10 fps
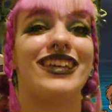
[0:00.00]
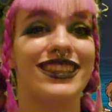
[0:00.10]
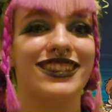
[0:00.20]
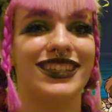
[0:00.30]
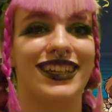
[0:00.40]

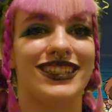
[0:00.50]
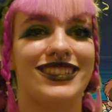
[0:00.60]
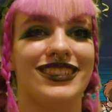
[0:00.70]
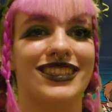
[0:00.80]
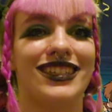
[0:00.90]

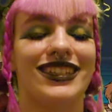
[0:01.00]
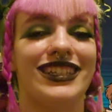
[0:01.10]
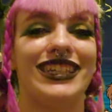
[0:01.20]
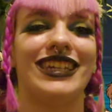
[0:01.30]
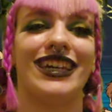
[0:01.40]
incest.
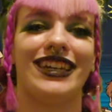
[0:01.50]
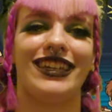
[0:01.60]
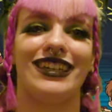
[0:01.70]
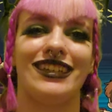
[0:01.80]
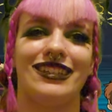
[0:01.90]

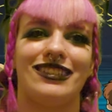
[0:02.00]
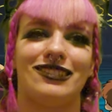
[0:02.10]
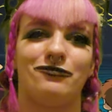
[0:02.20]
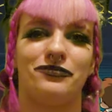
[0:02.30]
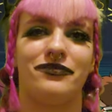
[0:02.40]
Yay.
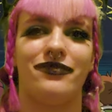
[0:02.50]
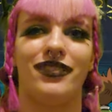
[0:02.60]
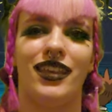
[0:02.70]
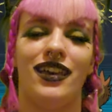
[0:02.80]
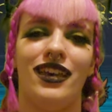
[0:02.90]

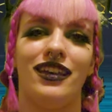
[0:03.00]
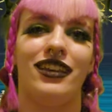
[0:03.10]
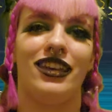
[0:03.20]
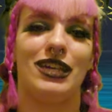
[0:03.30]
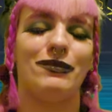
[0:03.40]

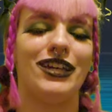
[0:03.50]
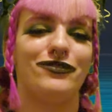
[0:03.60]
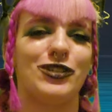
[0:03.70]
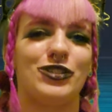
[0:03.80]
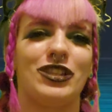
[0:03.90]
In my
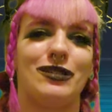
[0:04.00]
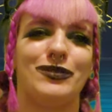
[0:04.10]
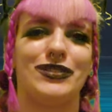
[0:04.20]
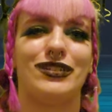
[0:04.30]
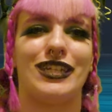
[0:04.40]
version, the
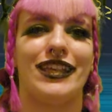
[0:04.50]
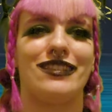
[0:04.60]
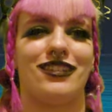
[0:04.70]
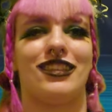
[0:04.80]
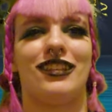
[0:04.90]
movie
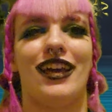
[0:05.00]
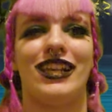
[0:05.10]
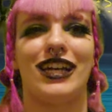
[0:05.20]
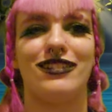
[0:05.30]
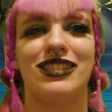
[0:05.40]
ends at the
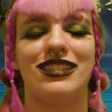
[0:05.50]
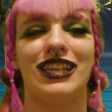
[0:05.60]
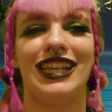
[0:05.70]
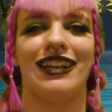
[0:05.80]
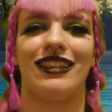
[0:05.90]
lighthouse
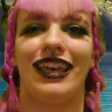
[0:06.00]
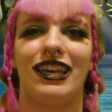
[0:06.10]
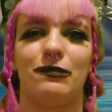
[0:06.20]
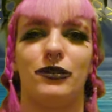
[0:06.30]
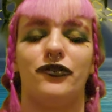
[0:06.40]
scene near the
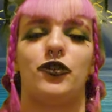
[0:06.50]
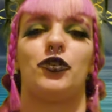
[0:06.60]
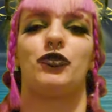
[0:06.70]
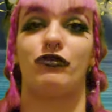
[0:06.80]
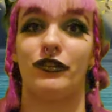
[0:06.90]
end before
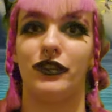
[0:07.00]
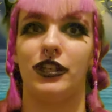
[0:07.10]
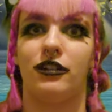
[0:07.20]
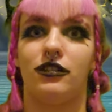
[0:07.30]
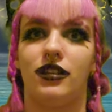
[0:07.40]
the
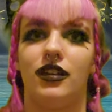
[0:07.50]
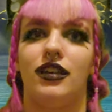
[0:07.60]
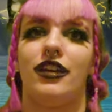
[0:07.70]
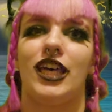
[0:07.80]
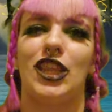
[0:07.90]
reveal.
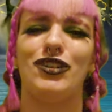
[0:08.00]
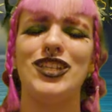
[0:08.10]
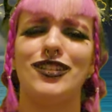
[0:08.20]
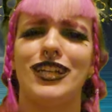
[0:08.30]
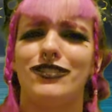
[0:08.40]
3
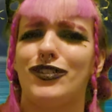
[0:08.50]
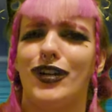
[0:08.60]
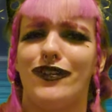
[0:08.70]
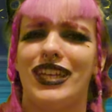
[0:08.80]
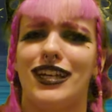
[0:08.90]
stars for
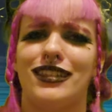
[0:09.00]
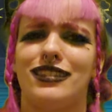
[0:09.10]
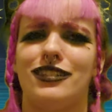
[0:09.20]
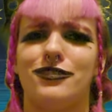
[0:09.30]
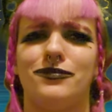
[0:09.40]
what we got,
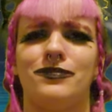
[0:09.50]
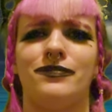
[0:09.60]
though.